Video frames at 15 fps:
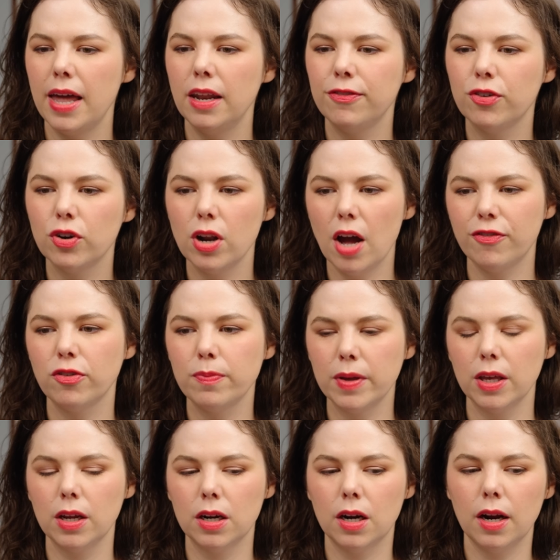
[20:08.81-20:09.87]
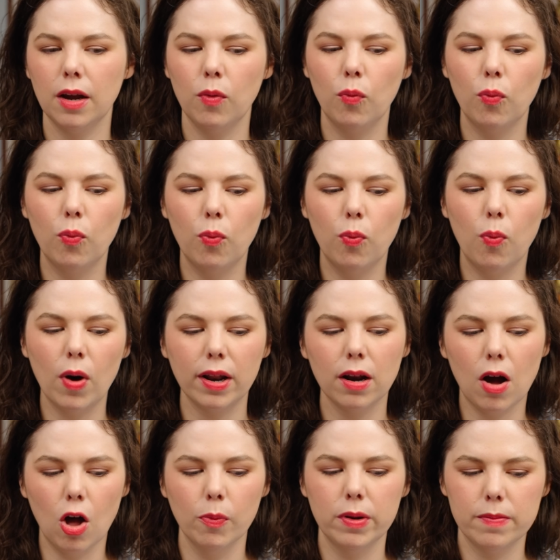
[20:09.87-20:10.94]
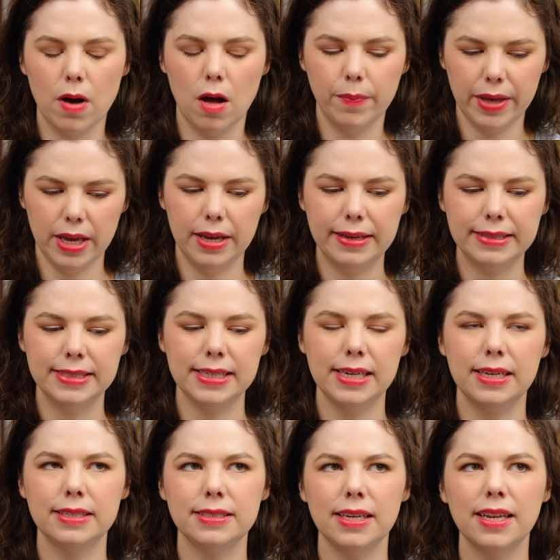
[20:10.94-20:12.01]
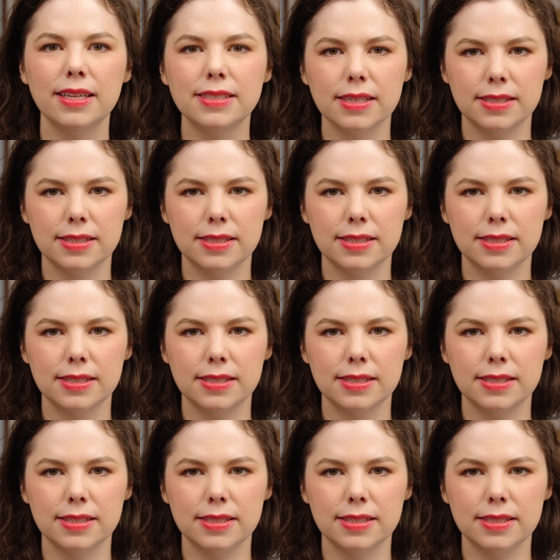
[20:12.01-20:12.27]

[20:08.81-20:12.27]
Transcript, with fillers: And if you're not familiar, what an almond mom is, is it is a